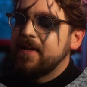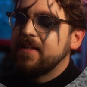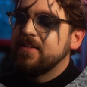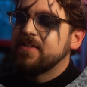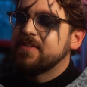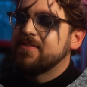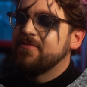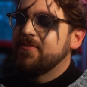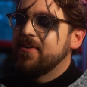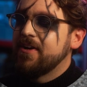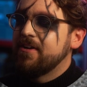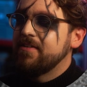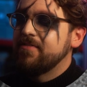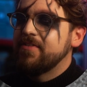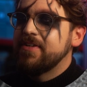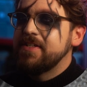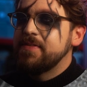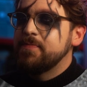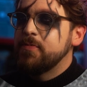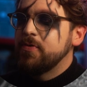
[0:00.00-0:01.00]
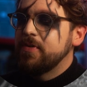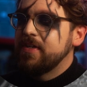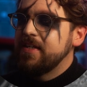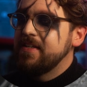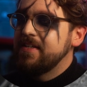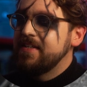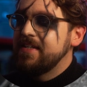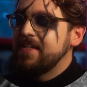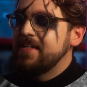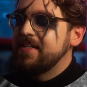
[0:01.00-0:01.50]
It looks very, very spooky
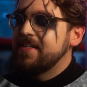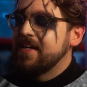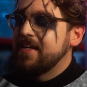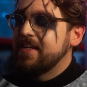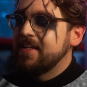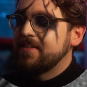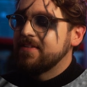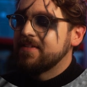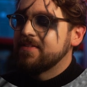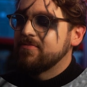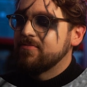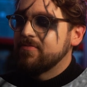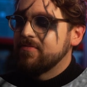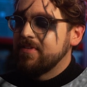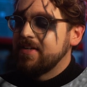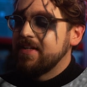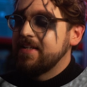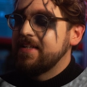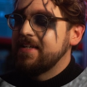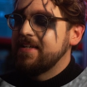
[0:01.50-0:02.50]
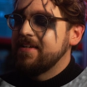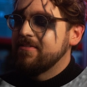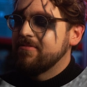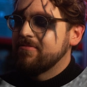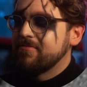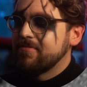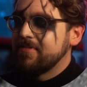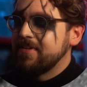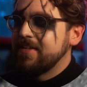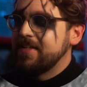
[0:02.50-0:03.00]
indeed, and it looks really,
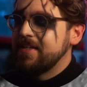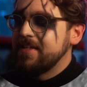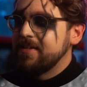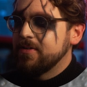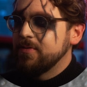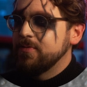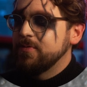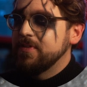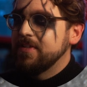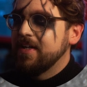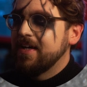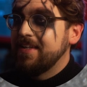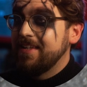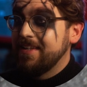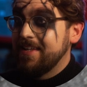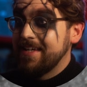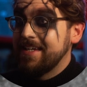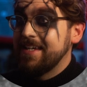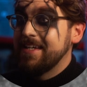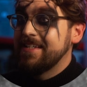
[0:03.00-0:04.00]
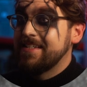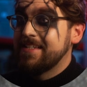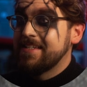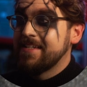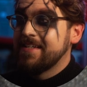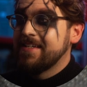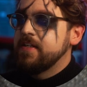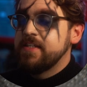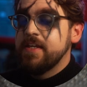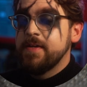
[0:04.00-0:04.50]
really cool. I like it.
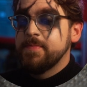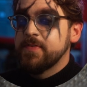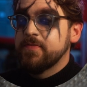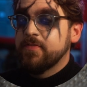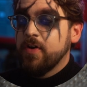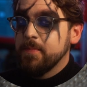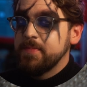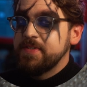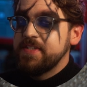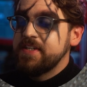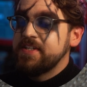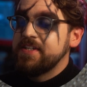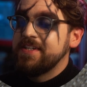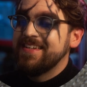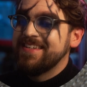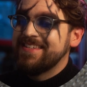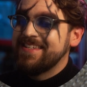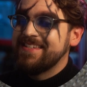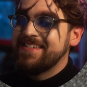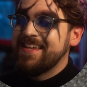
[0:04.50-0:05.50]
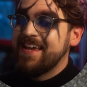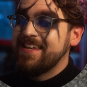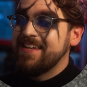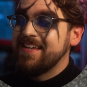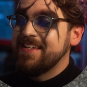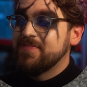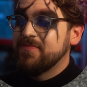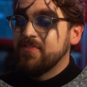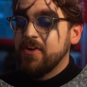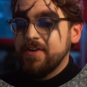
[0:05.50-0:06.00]
In terms of composition, as I said,
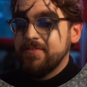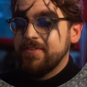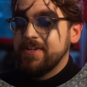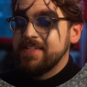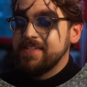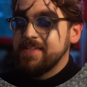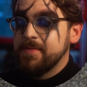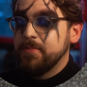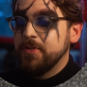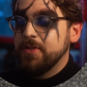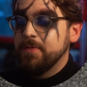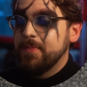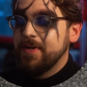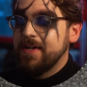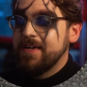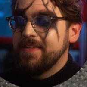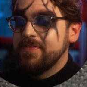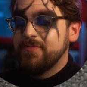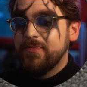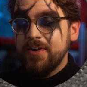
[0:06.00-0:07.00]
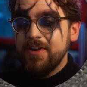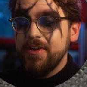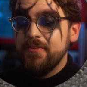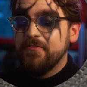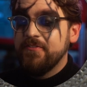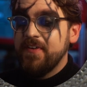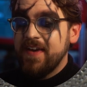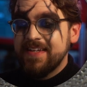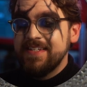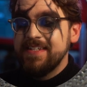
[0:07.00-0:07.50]
it's very, very simple, but it's very
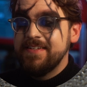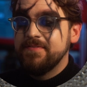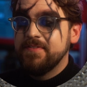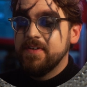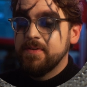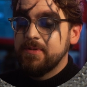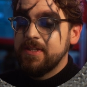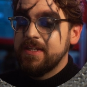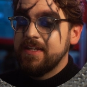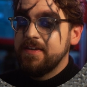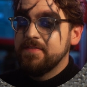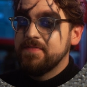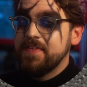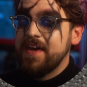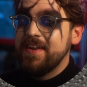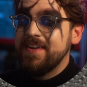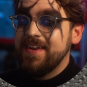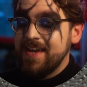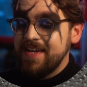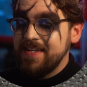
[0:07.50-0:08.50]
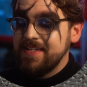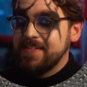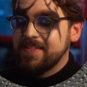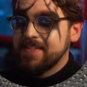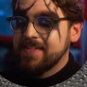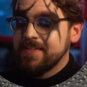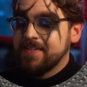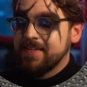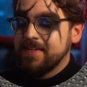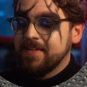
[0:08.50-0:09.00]
effective. I'm going to give that an
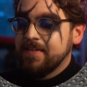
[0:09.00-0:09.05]
8.